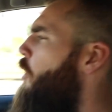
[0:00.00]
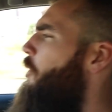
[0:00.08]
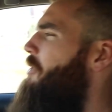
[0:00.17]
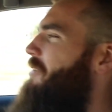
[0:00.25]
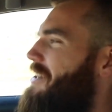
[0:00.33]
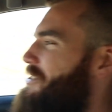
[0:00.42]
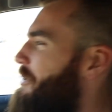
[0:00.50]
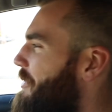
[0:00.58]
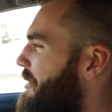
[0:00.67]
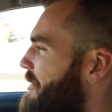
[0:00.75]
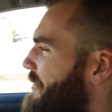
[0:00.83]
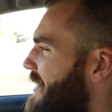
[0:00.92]
What am I
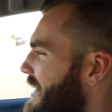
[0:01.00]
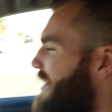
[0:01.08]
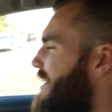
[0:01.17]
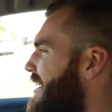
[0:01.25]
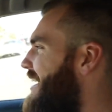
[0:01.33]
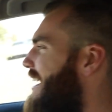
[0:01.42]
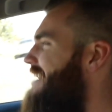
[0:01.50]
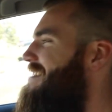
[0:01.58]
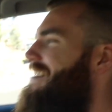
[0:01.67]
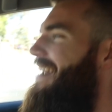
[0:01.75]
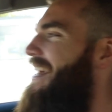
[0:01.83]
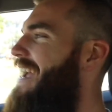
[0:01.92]
talking about? It's
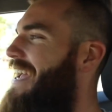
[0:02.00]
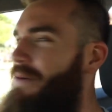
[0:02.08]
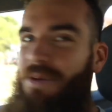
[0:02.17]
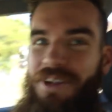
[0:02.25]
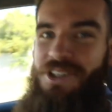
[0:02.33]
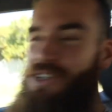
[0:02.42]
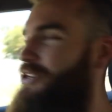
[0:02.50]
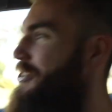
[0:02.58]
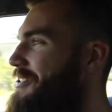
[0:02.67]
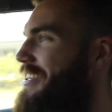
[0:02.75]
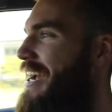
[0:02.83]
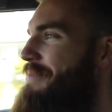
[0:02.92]
10 a.m. on a
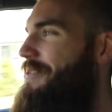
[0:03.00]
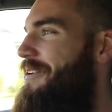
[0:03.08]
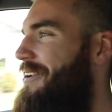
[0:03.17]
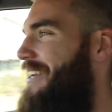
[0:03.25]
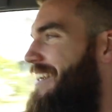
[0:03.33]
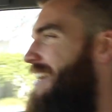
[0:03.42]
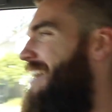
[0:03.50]
Tuesday morning.